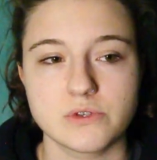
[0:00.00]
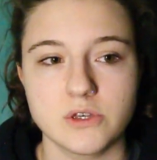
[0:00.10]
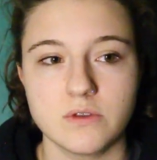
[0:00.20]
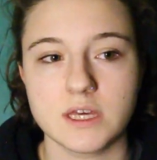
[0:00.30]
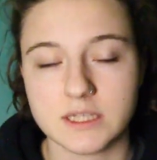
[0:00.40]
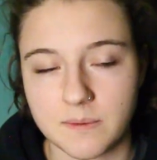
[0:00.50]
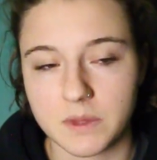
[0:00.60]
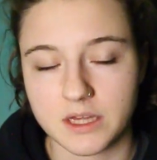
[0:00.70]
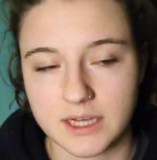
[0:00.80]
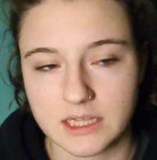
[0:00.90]
you think
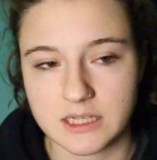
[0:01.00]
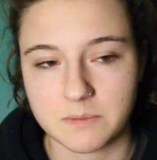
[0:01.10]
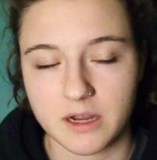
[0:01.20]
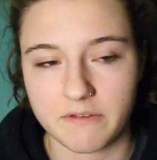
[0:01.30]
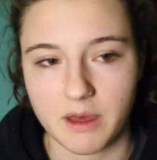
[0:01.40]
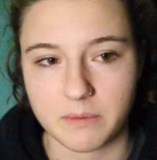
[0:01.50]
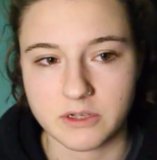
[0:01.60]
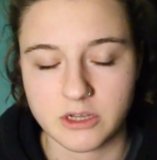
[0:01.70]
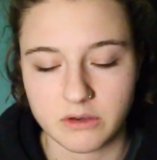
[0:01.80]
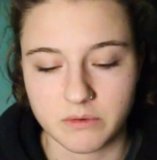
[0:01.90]
something like this might have happened
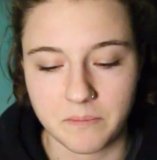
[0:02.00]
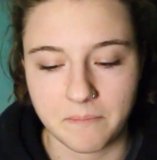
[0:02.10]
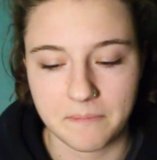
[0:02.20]
to you,